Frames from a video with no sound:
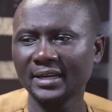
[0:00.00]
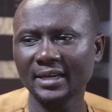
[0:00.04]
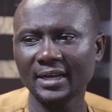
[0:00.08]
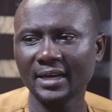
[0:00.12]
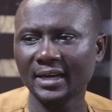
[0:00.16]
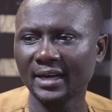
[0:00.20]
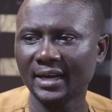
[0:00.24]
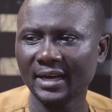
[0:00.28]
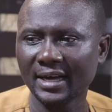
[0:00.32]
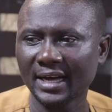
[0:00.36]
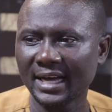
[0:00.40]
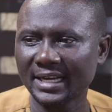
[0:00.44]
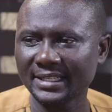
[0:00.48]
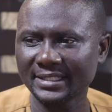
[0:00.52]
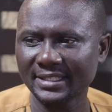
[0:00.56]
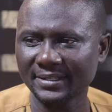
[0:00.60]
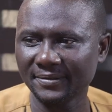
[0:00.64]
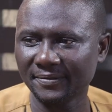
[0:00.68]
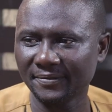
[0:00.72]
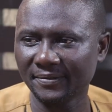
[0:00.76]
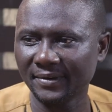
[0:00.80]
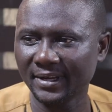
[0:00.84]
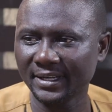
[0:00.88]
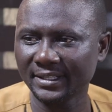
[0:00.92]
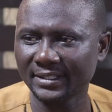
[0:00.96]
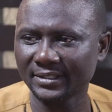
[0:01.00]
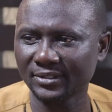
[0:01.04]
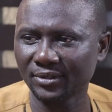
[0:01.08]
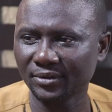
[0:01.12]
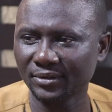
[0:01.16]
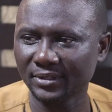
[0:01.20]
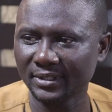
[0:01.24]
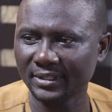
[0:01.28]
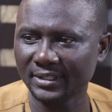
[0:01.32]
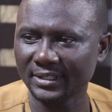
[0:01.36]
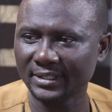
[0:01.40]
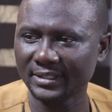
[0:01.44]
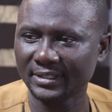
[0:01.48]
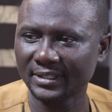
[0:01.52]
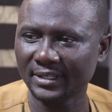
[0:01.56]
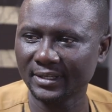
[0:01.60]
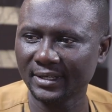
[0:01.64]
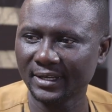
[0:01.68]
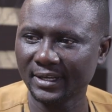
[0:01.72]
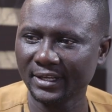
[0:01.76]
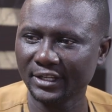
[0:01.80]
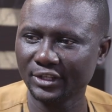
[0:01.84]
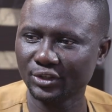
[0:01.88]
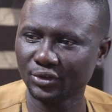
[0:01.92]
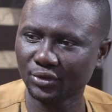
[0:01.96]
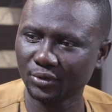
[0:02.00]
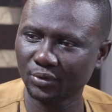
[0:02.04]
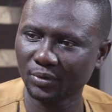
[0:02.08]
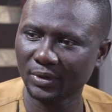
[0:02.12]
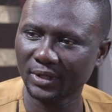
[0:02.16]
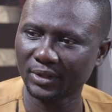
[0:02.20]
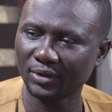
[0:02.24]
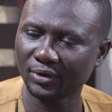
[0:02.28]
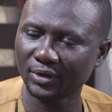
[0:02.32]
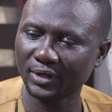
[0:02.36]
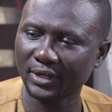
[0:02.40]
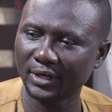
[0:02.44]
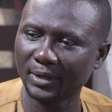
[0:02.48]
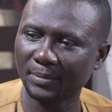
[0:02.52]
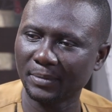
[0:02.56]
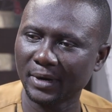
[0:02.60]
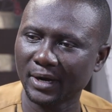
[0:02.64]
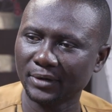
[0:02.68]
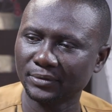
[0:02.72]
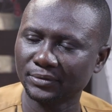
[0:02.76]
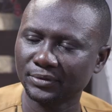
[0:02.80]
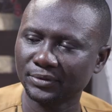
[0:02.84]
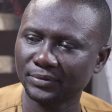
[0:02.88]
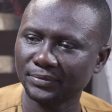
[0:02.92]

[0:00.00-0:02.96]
has effect on this issue we're talking about?